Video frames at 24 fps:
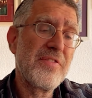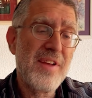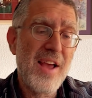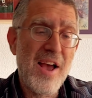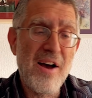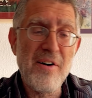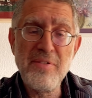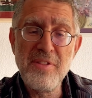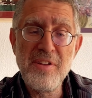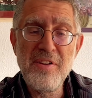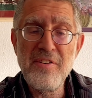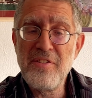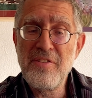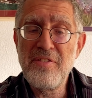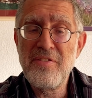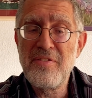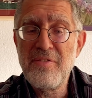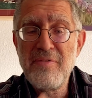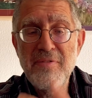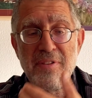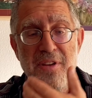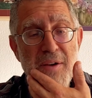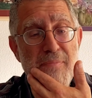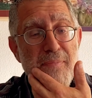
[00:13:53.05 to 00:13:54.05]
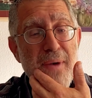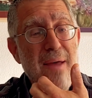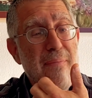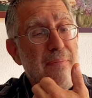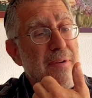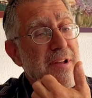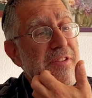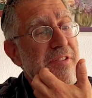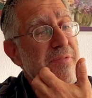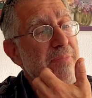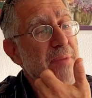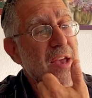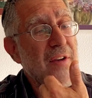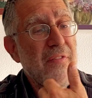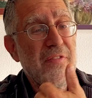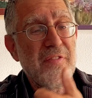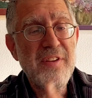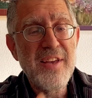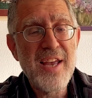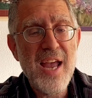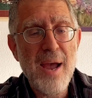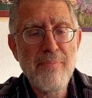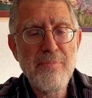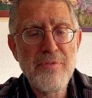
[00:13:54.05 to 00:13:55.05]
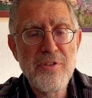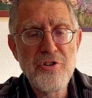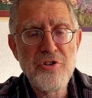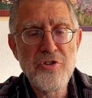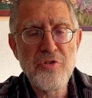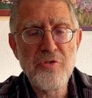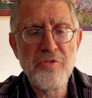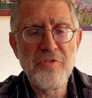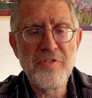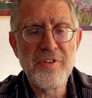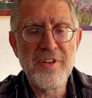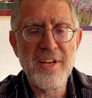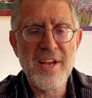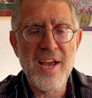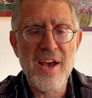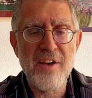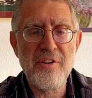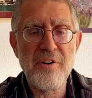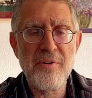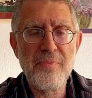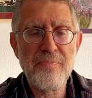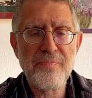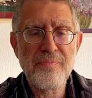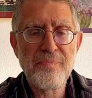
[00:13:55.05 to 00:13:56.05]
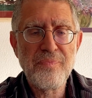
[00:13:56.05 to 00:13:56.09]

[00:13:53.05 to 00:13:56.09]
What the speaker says: how these commandments may have kept the Jews together.